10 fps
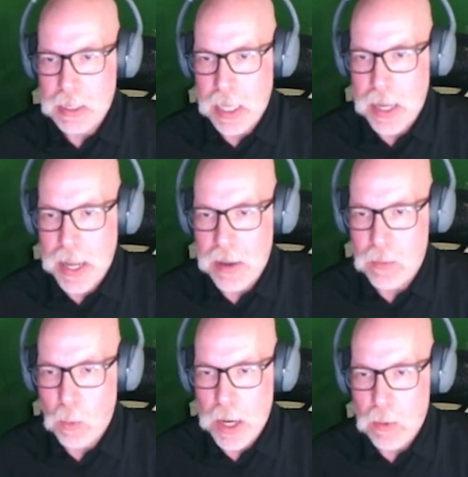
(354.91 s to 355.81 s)
I have
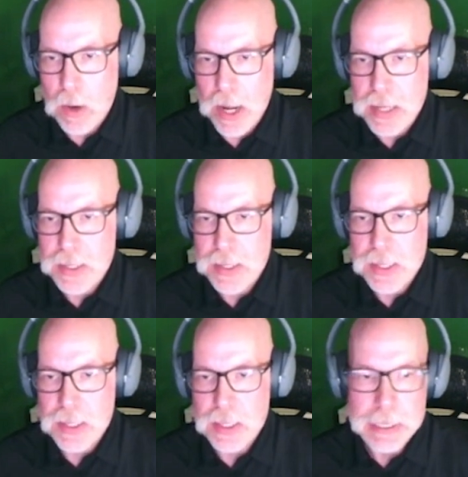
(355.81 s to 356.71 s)
white
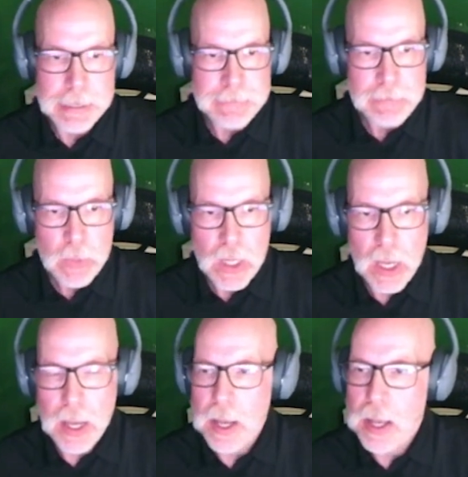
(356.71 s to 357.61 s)
rice,
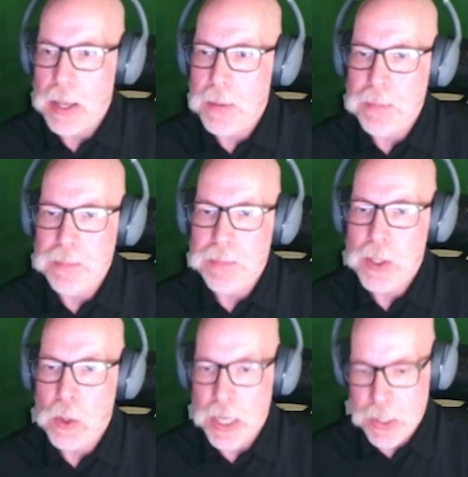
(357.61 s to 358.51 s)

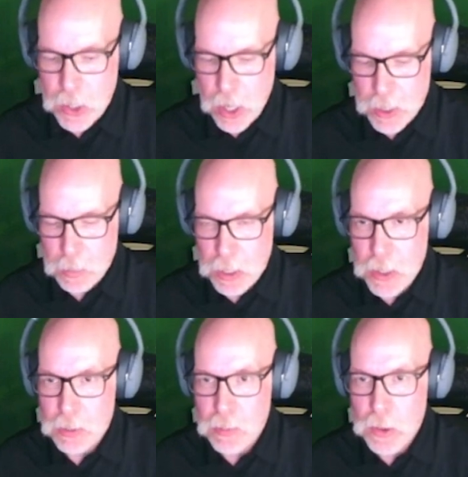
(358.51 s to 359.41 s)
soya sauce,
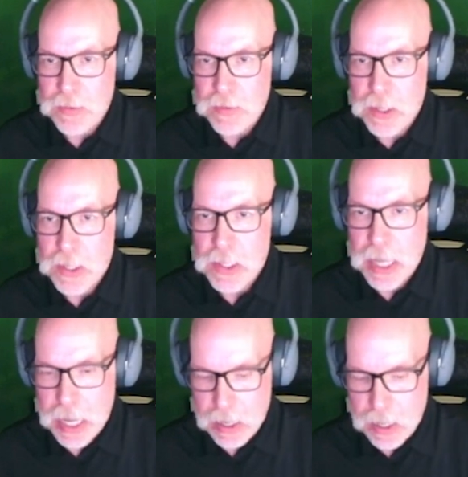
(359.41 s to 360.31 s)
because most of us,